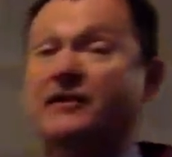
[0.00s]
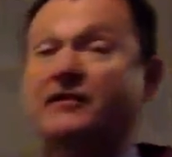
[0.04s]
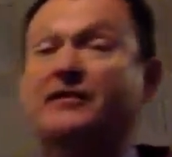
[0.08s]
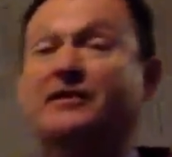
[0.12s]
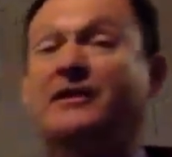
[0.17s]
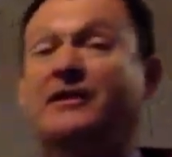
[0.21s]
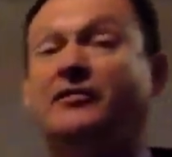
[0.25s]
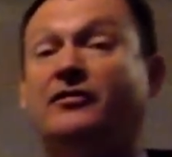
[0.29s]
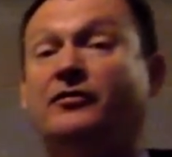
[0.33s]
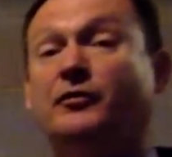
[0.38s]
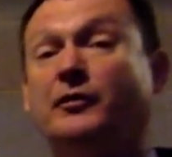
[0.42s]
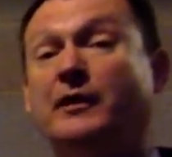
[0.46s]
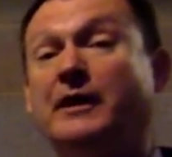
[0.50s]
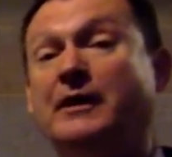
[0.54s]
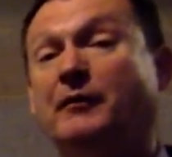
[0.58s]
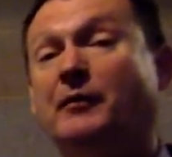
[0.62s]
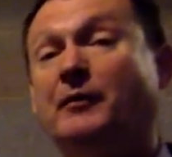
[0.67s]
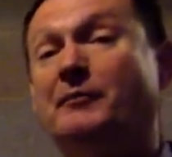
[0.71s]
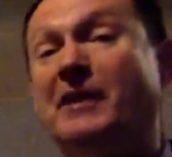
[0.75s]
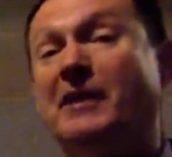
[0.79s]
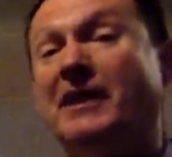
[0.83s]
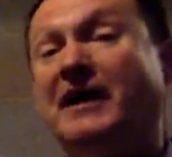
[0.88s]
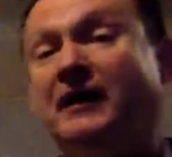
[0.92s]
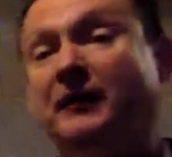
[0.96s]
These 3
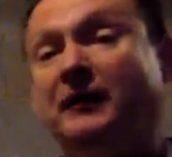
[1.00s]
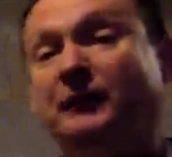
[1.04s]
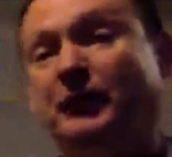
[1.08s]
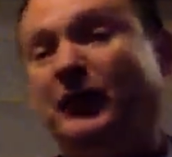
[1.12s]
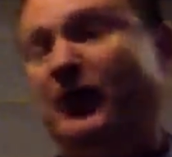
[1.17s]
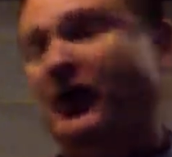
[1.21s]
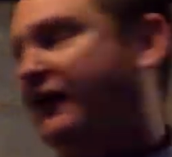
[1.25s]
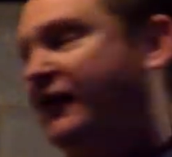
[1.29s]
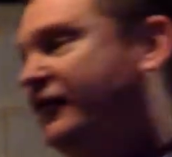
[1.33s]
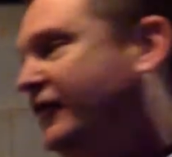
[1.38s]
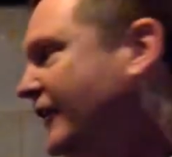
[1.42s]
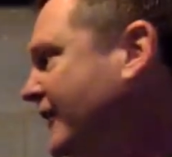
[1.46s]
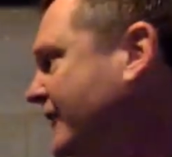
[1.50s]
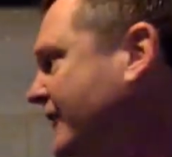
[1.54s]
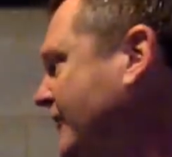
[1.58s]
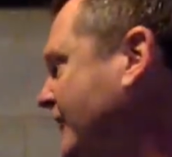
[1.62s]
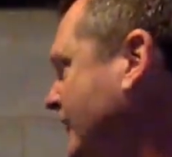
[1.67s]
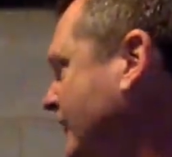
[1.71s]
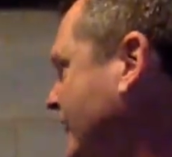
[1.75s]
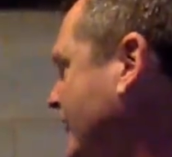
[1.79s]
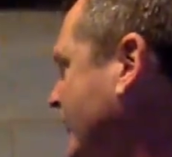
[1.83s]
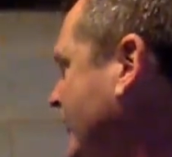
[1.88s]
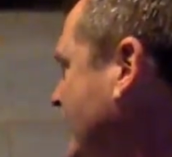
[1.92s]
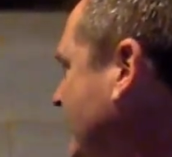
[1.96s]
remaining
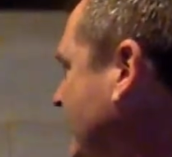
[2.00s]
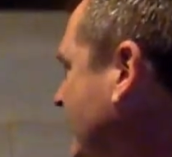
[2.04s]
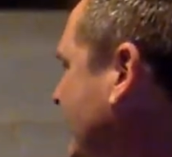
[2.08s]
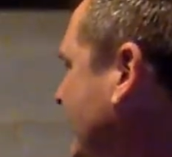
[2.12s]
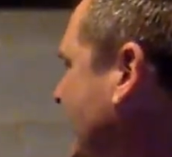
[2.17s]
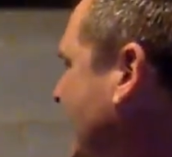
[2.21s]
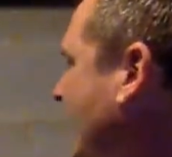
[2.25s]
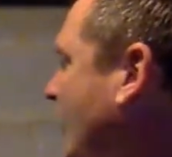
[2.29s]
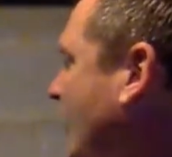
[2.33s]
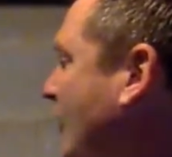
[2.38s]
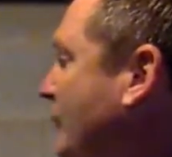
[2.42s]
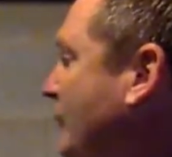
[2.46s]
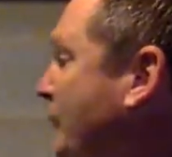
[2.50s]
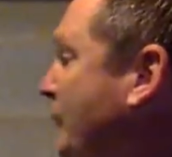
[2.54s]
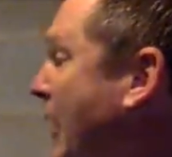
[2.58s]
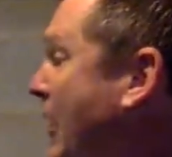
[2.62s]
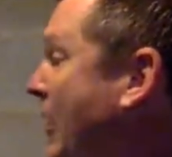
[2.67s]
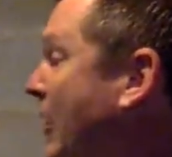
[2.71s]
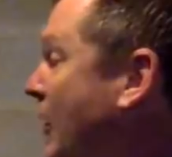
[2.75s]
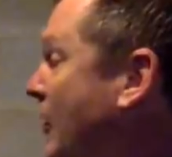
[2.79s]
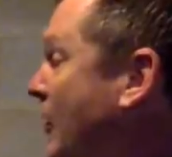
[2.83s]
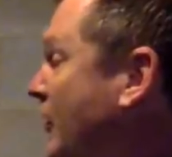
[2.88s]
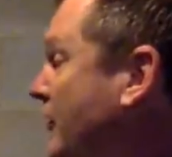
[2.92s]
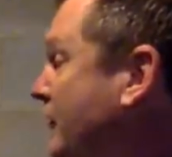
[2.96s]
processes are
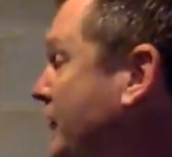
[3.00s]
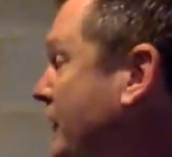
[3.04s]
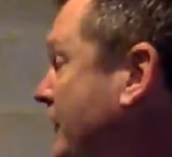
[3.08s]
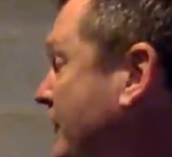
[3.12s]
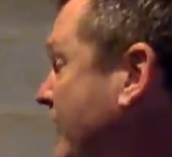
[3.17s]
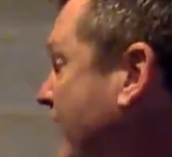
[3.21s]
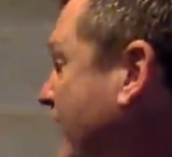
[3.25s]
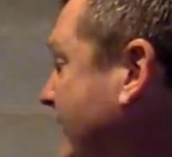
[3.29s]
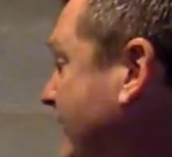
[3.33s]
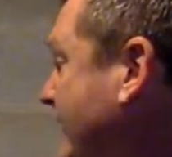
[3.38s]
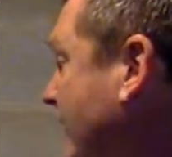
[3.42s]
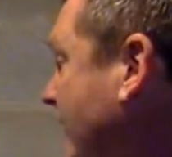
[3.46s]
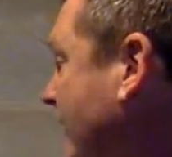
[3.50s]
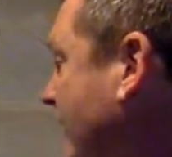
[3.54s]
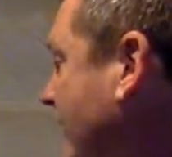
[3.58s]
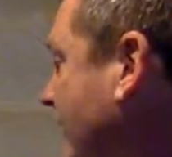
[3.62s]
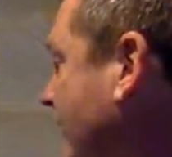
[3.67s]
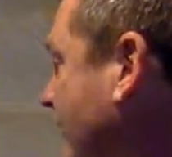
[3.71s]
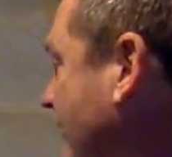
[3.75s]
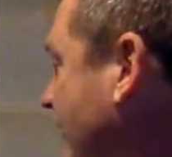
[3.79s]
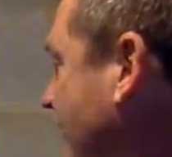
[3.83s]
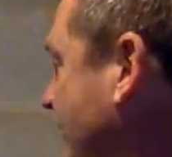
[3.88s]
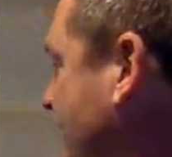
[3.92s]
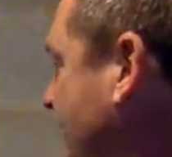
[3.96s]
part of a deadlock.
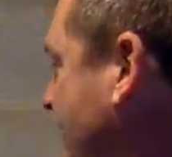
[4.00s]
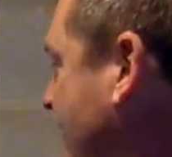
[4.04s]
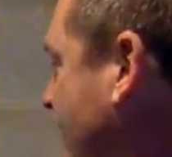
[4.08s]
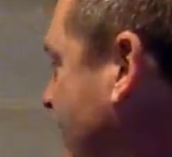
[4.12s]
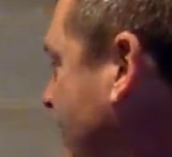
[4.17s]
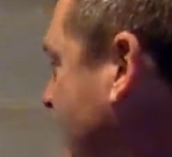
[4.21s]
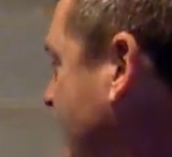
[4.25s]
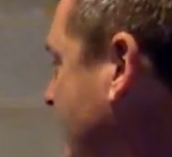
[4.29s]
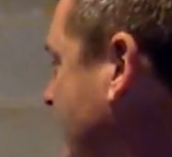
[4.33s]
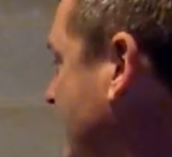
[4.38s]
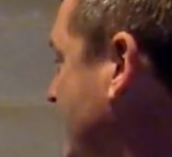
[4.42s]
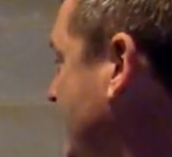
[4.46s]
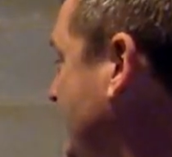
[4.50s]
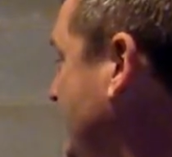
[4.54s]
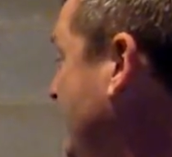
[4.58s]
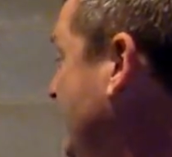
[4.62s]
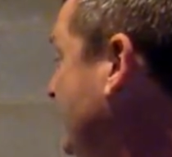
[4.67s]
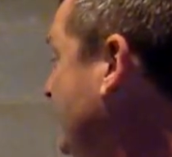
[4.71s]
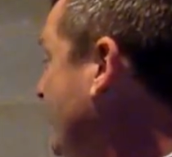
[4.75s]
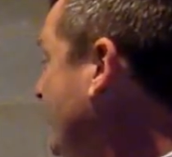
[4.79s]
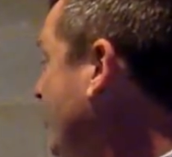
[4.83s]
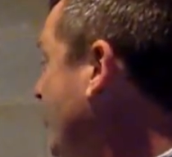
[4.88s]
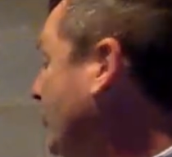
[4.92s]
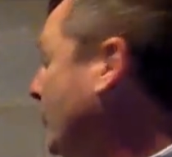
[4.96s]

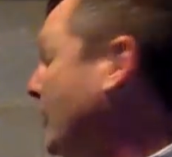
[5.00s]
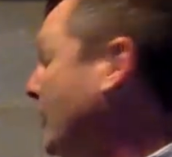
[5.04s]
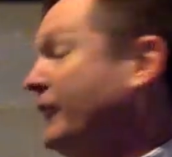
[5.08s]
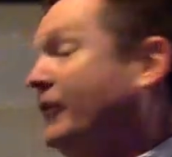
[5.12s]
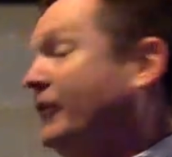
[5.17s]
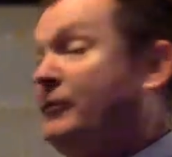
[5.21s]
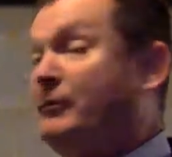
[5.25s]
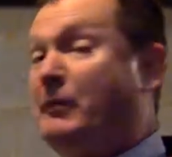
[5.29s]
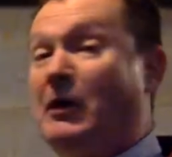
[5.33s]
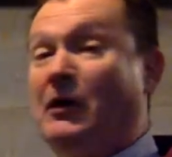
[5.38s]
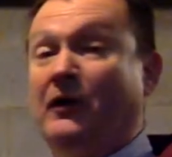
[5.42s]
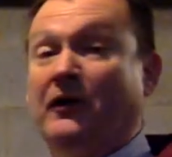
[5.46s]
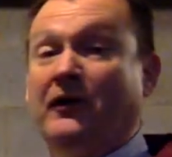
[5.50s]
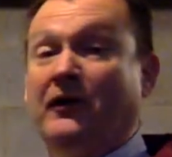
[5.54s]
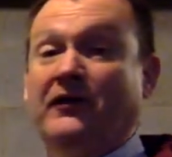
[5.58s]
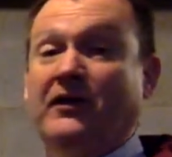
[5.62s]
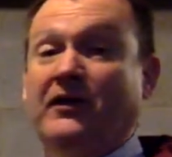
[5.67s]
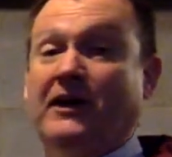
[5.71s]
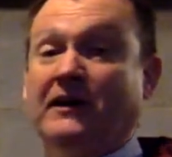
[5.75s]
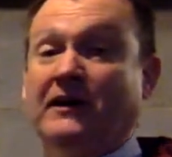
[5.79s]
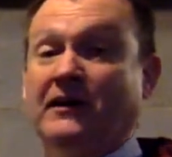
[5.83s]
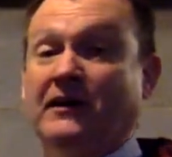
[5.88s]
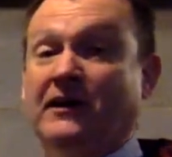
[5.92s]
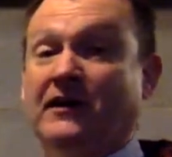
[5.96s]
P4 wasn't part of the
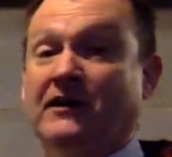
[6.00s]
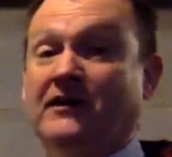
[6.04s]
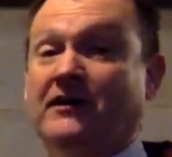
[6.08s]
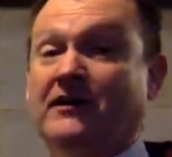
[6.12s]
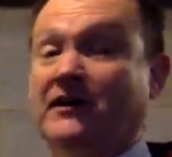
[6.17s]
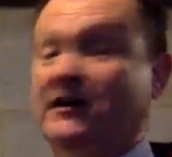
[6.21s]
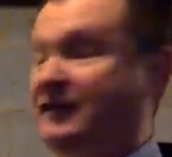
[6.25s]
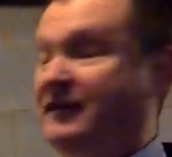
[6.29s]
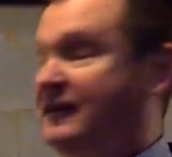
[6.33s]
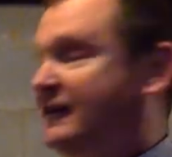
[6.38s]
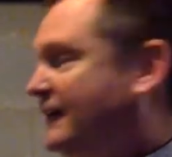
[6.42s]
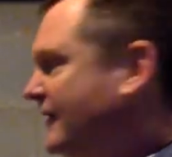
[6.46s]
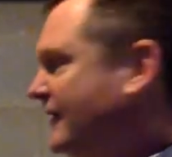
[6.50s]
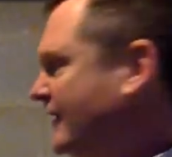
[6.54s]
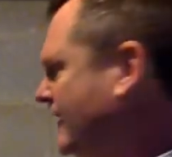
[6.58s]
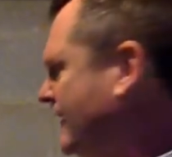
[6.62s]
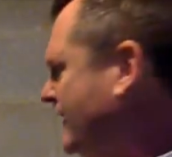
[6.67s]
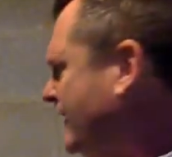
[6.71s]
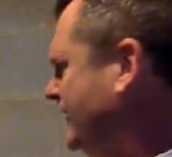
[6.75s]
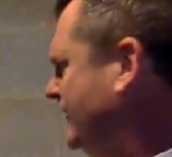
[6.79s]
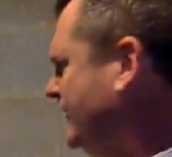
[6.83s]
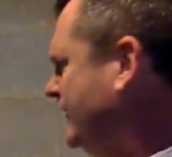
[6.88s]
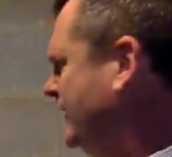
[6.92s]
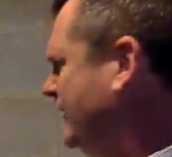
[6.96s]
deadlock.
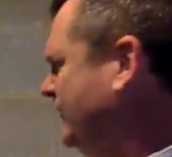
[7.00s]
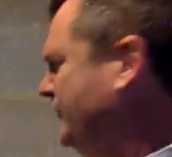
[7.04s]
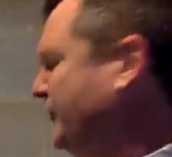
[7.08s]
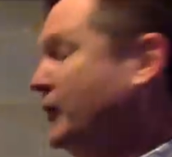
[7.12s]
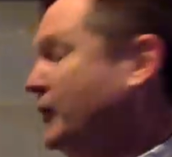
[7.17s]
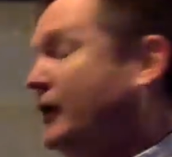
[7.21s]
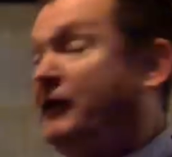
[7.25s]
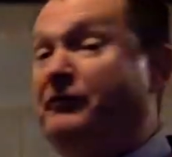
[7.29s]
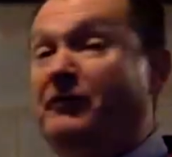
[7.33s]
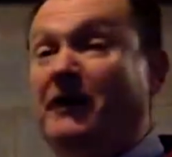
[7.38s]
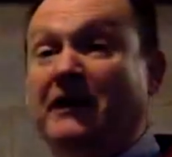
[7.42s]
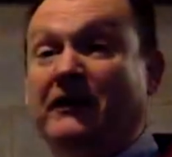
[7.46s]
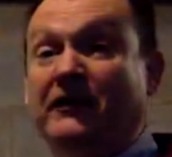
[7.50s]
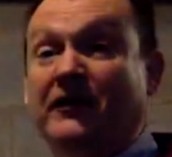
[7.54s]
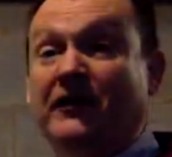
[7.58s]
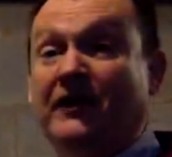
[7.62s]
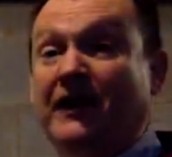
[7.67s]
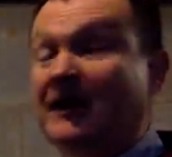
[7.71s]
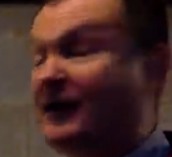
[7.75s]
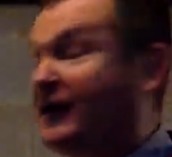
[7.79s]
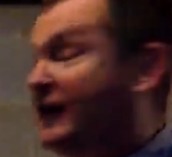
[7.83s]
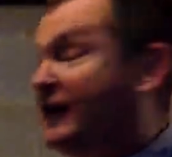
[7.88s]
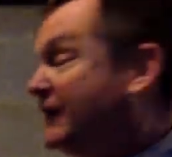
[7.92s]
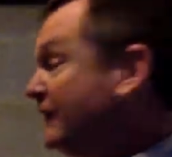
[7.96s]
If you're going to fix a
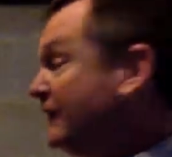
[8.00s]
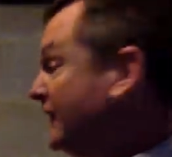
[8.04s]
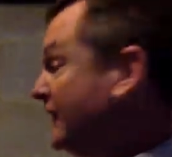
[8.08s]
deadlock